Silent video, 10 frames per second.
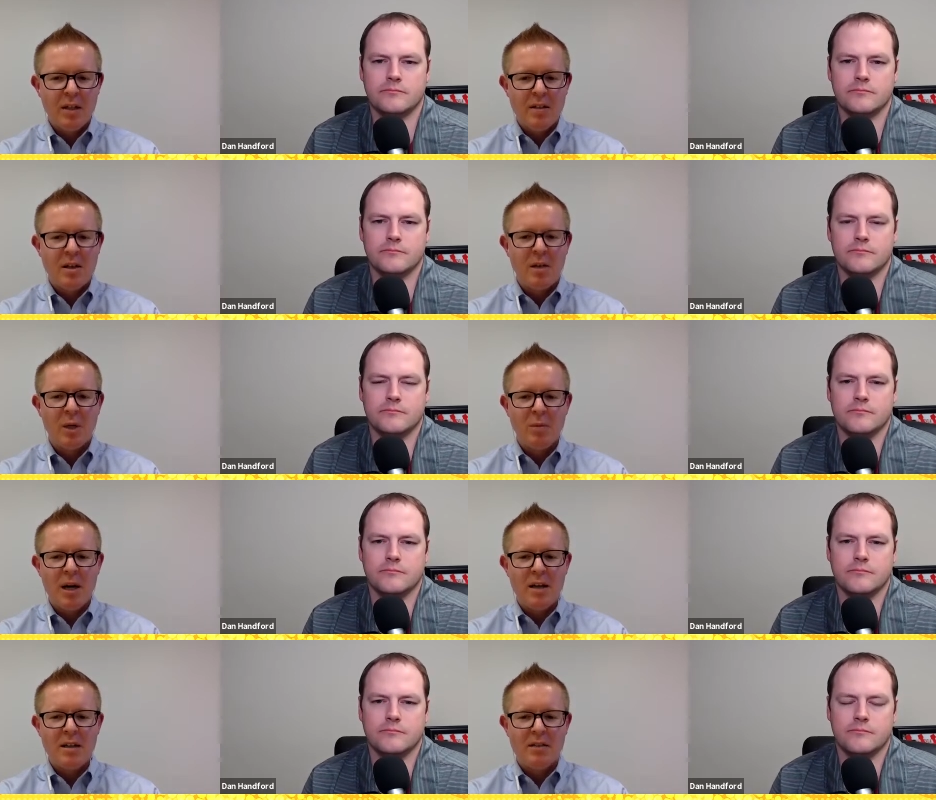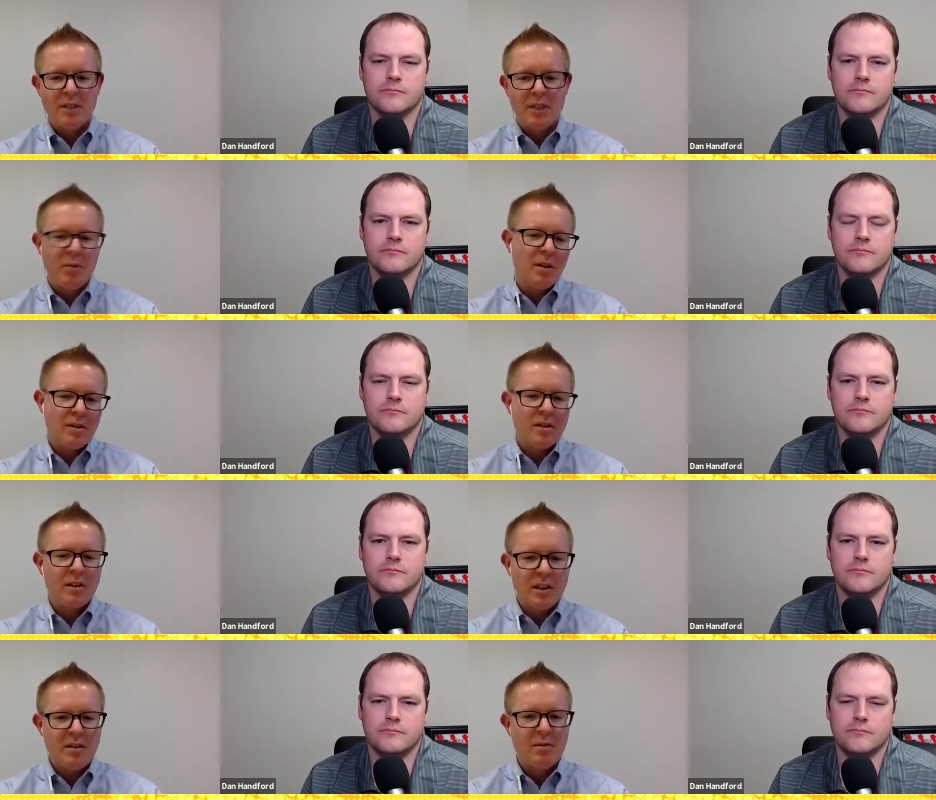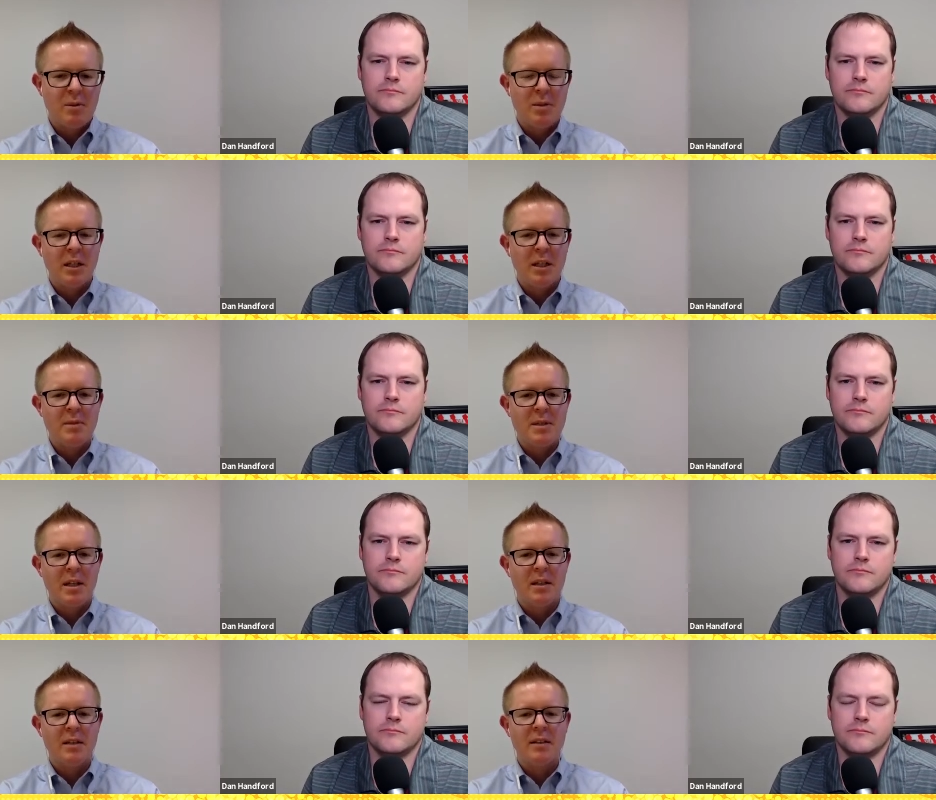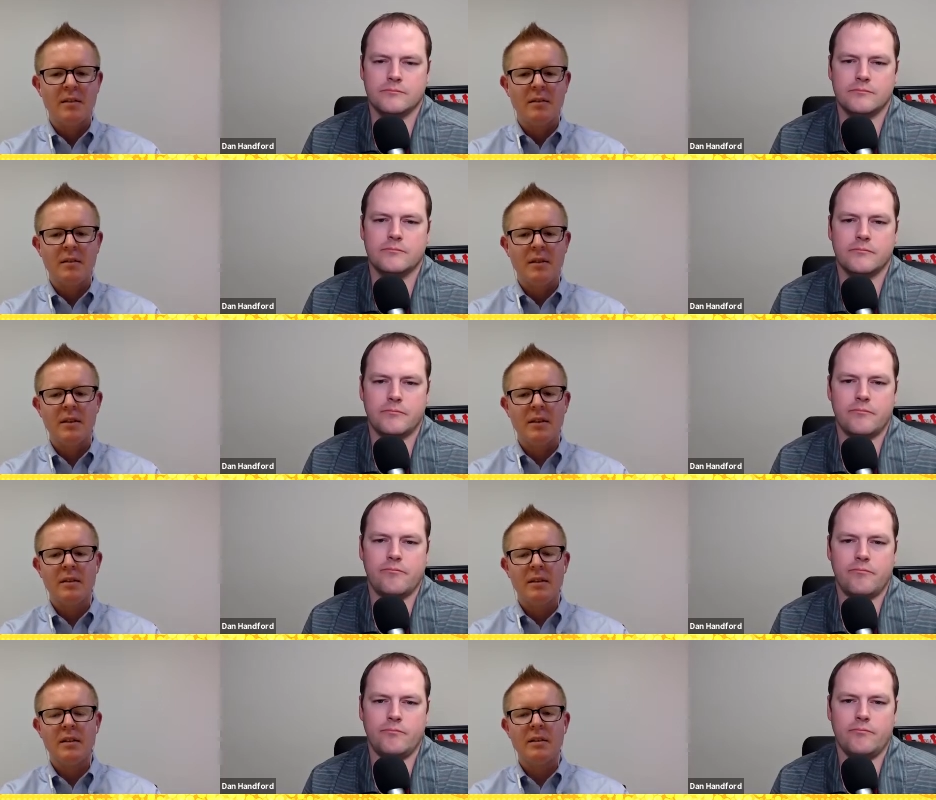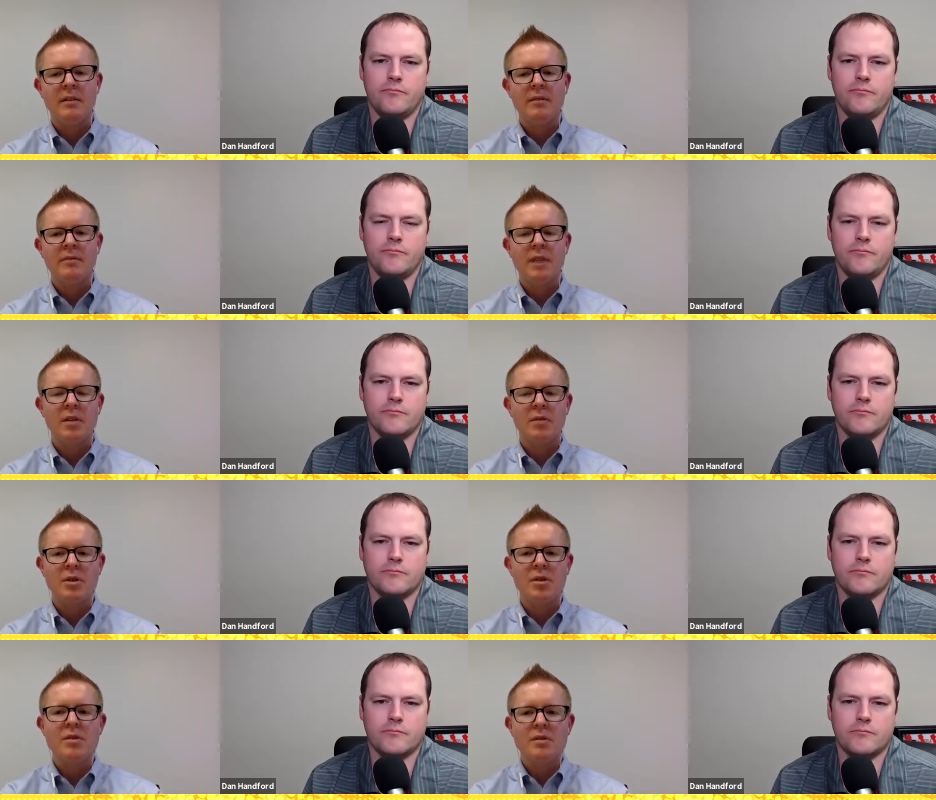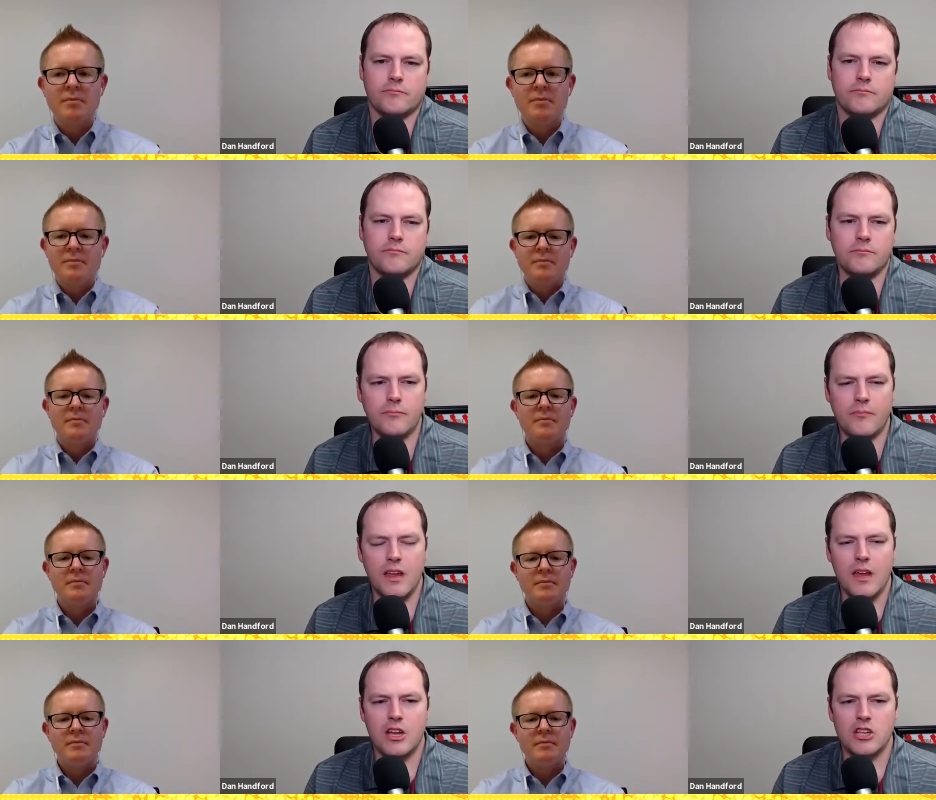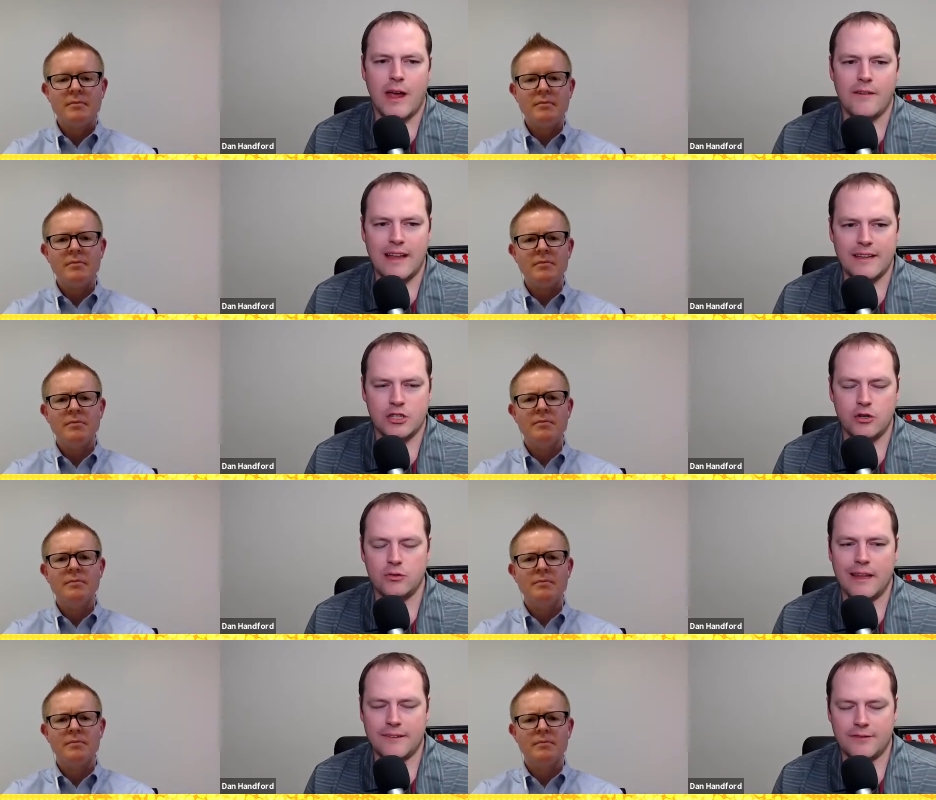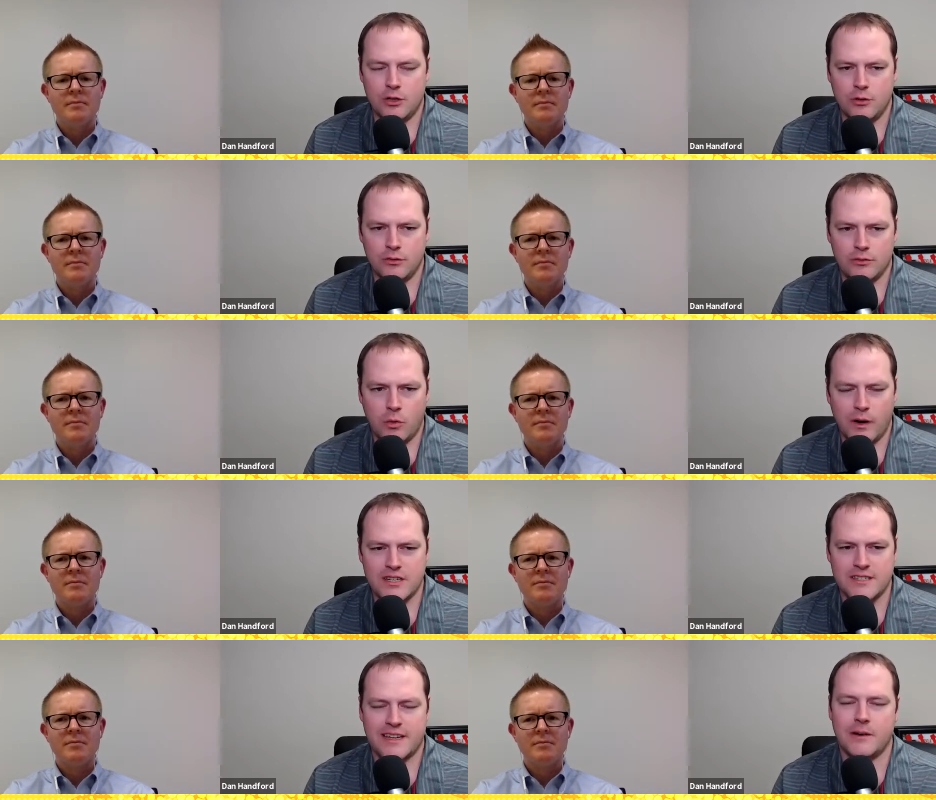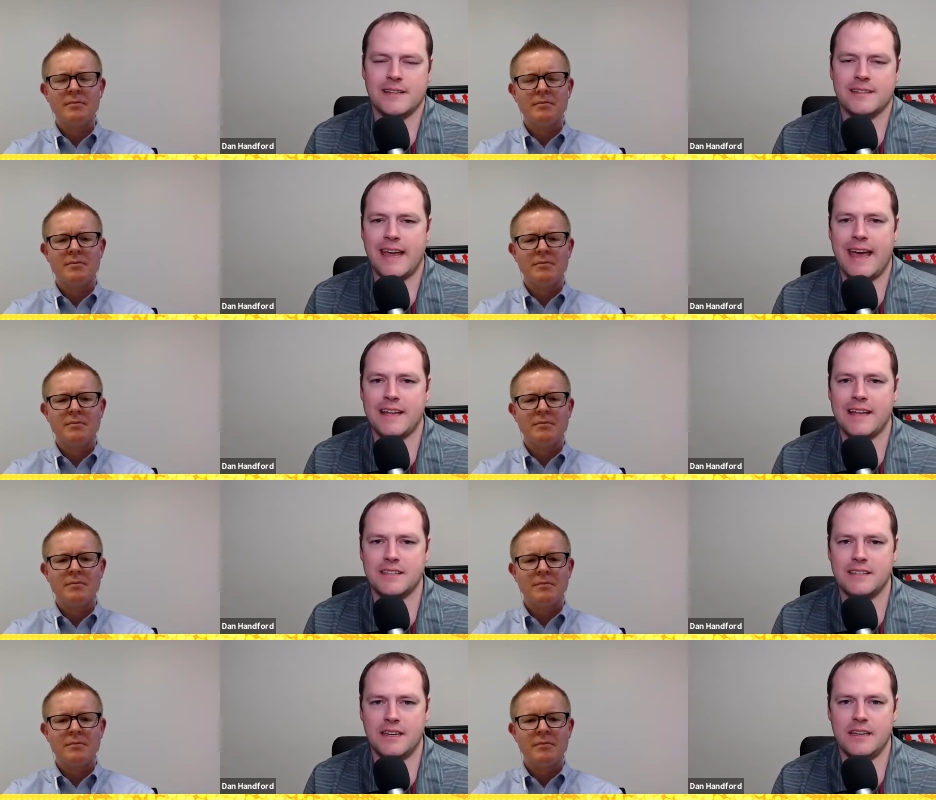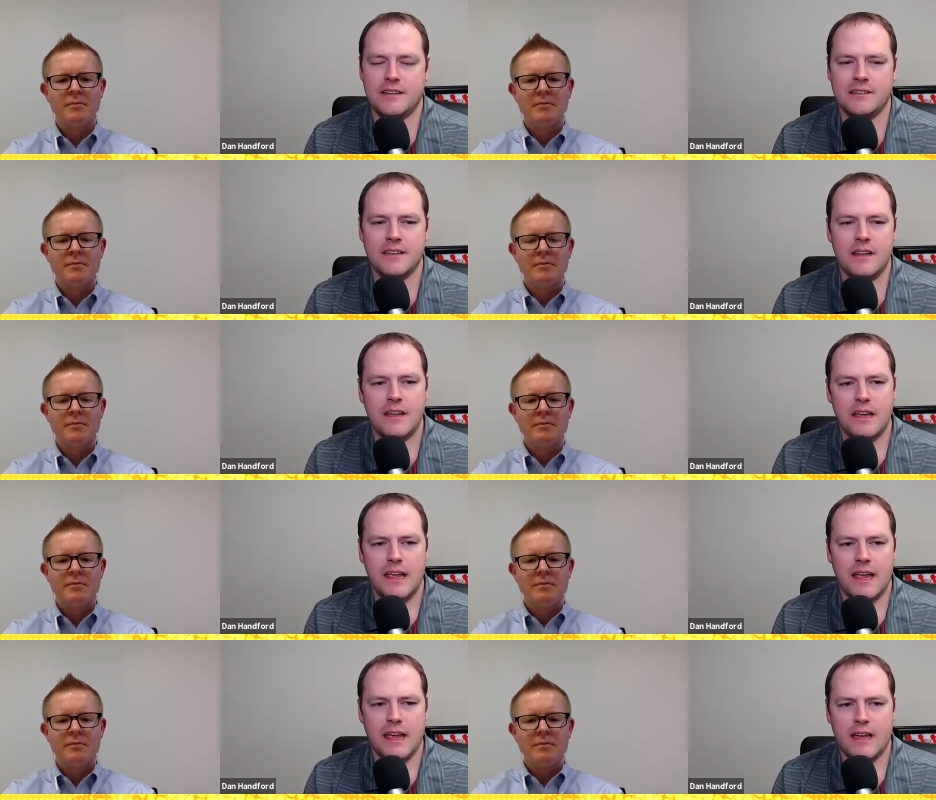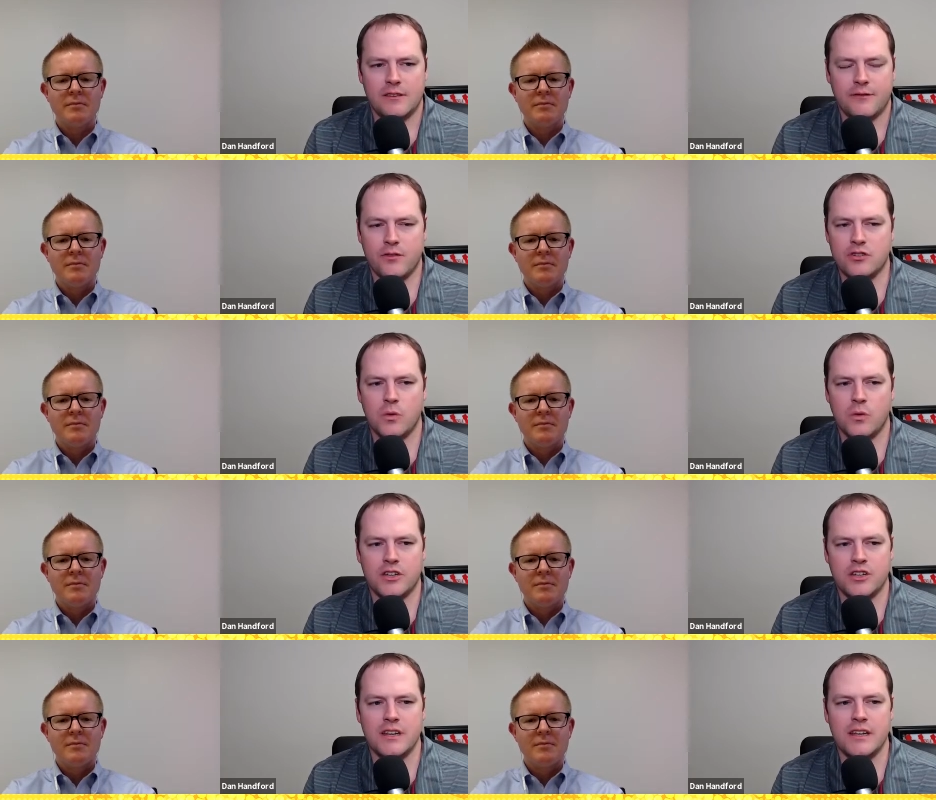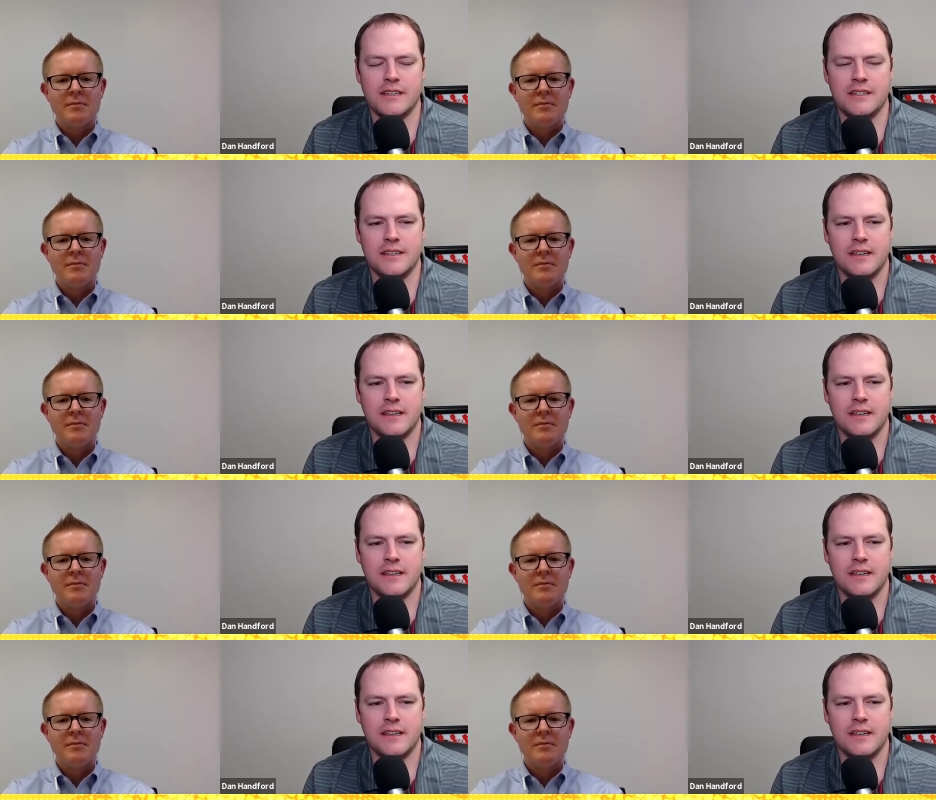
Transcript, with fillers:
Speaker 1: somewhat positively, well, it's going to lead to pretty big upside on on uh, on the returns.
Speaker 2: So I have two two questions I always like to ask at the end, and the first question is,